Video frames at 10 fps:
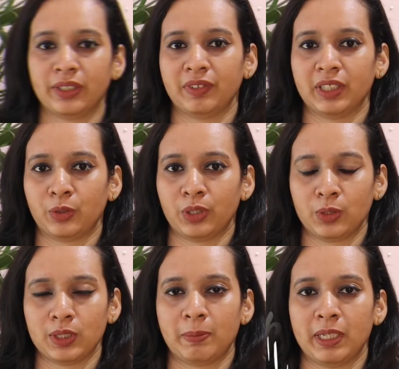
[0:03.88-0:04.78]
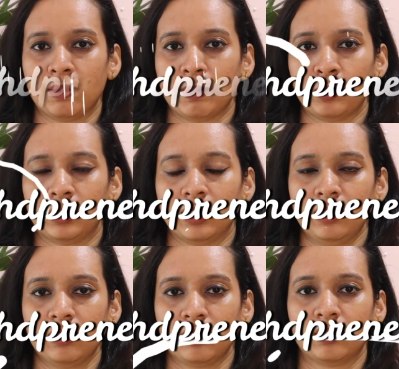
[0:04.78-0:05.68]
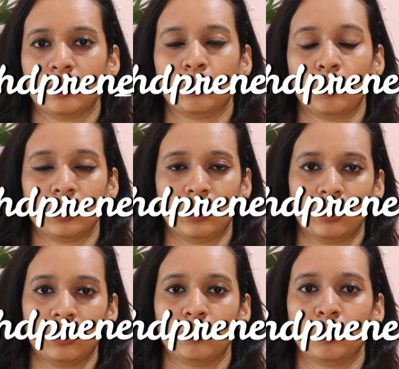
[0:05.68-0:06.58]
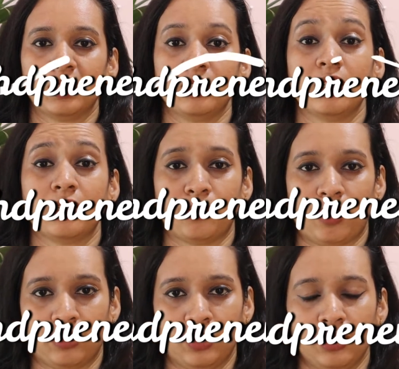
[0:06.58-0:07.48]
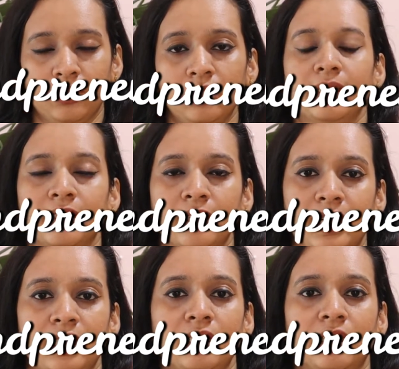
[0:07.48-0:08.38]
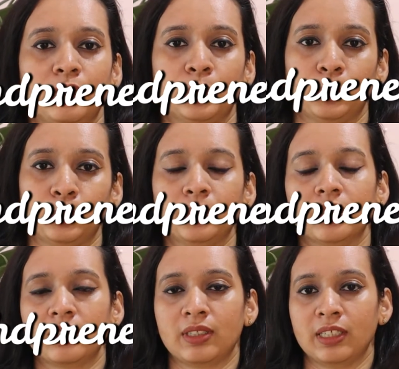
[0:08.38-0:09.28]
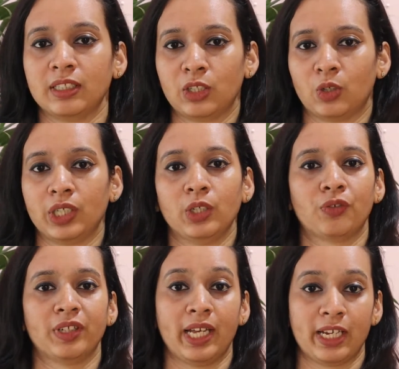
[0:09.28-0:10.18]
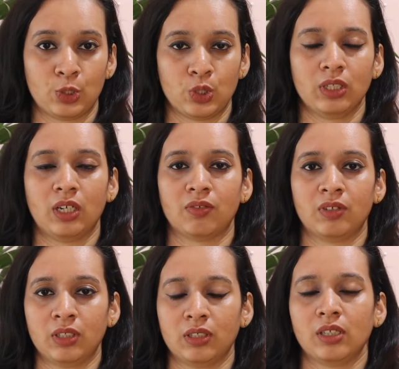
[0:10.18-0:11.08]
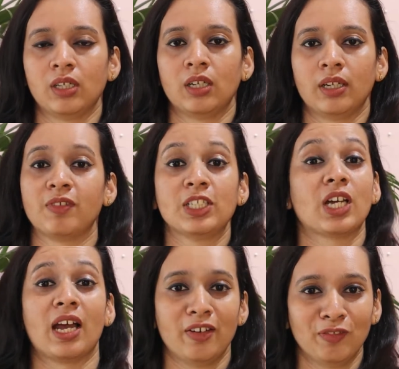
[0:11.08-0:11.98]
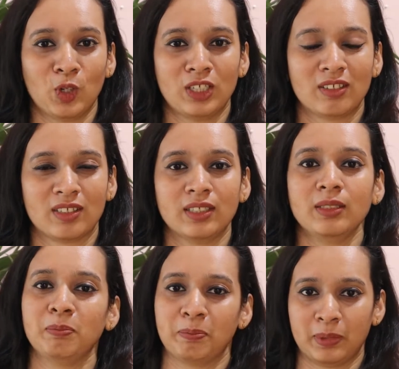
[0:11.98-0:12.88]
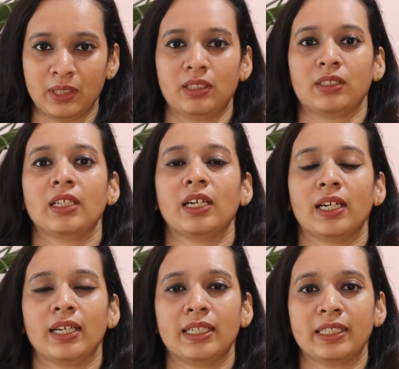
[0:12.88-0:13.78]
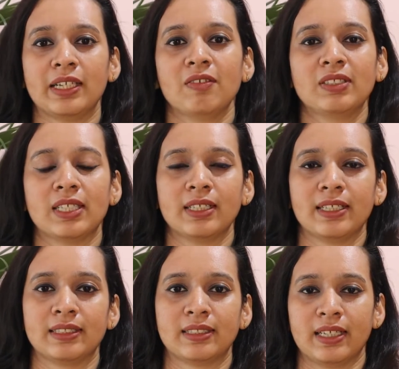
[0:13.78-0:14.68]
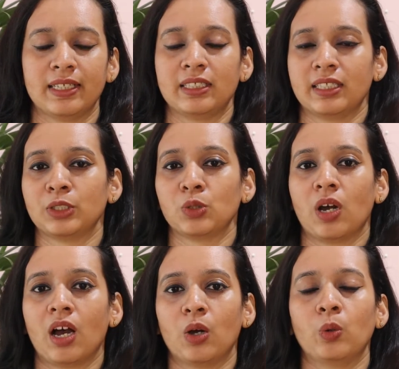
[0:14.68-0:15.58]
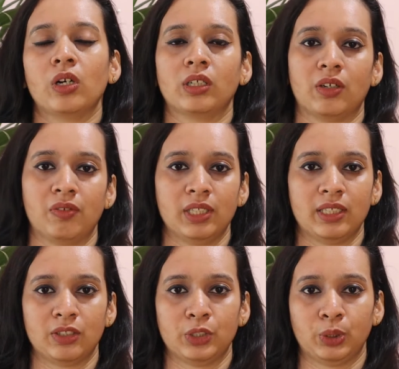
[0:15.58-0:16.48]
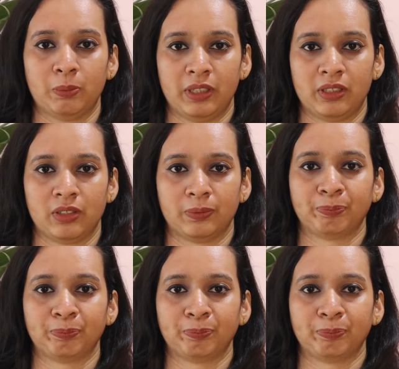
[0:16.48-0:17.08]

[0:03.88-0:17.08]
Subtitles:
we are going to speak about that. What is the structure? Then in the end, I'll show you the screen recording of an actual cover, which I have not written, but it gives an insight into how a cover letter should be written.